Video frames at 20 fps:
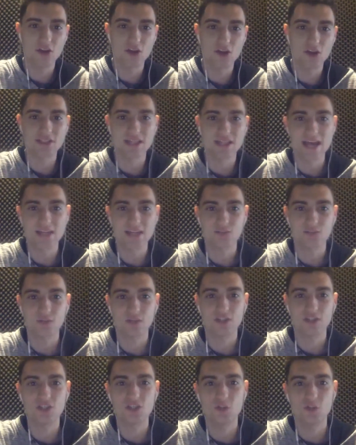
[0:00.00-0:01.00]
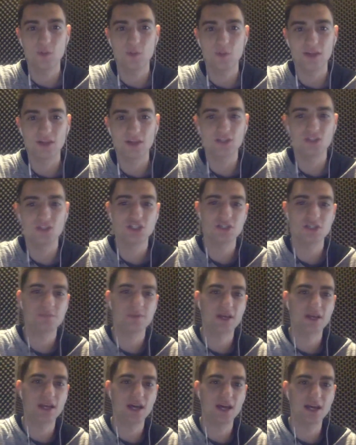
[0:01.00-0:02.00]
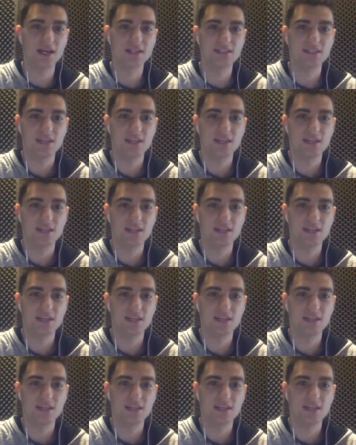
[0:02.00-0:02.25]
last week to New England, just because,